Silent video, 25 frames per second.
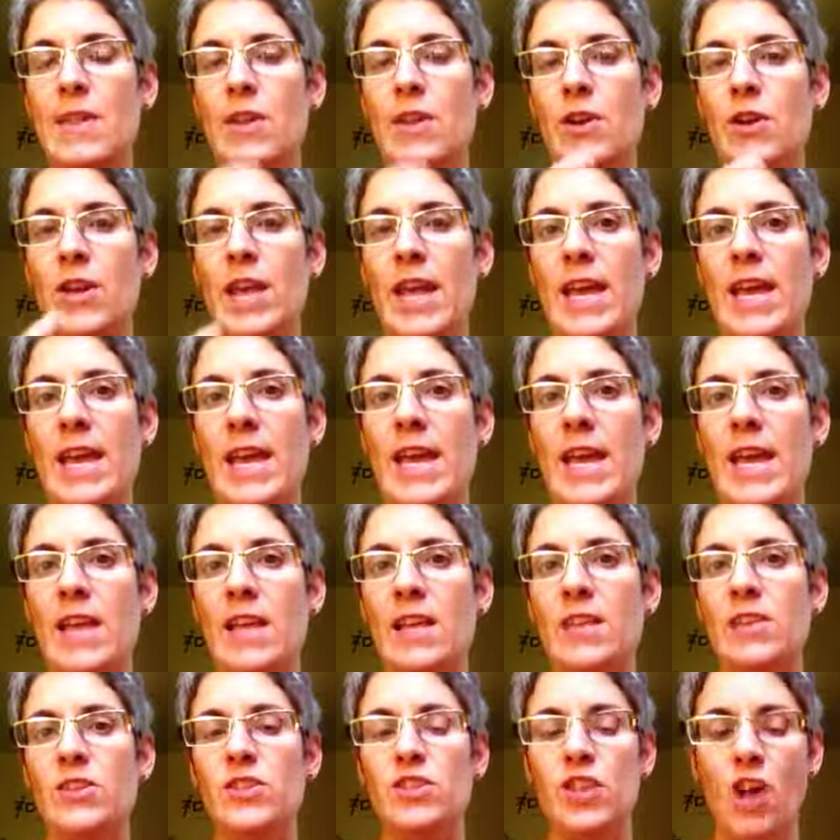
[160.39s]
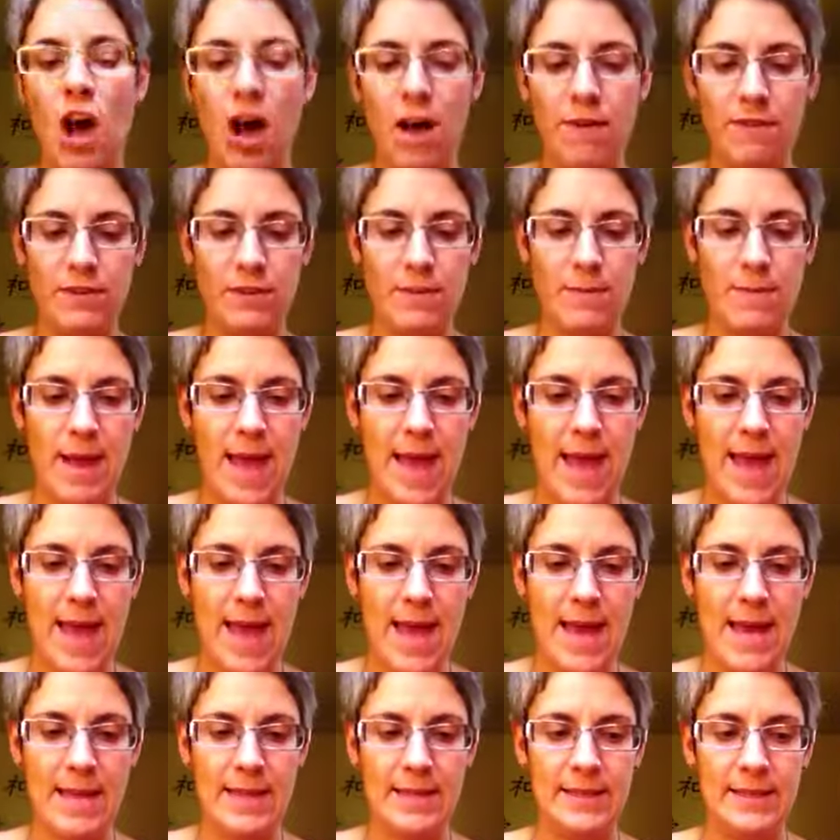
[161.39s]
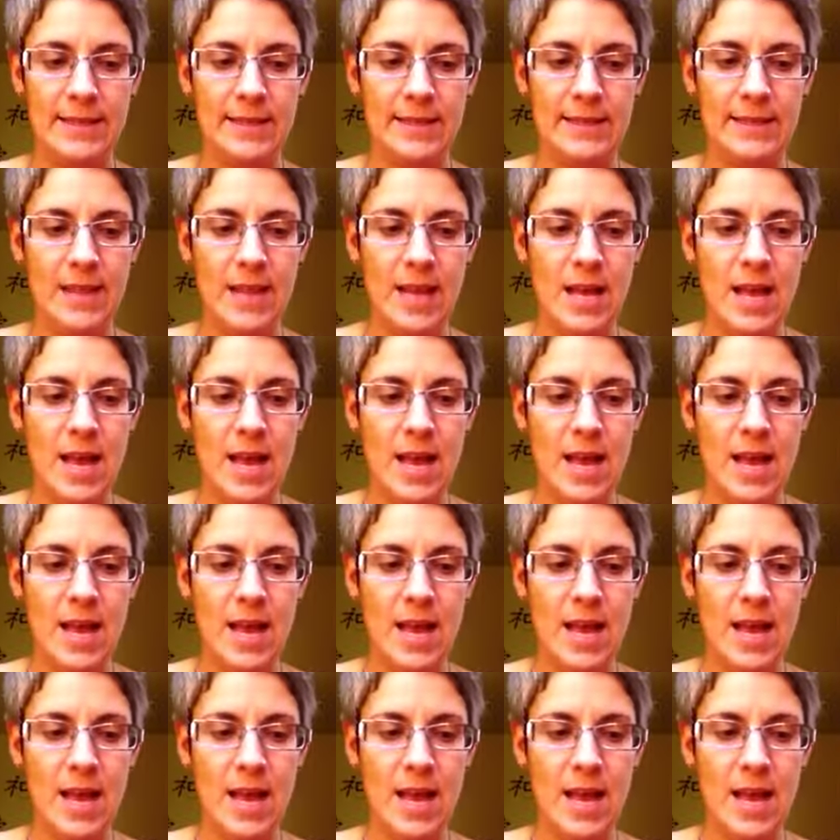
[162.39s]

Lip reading: They're getting soft in my hands.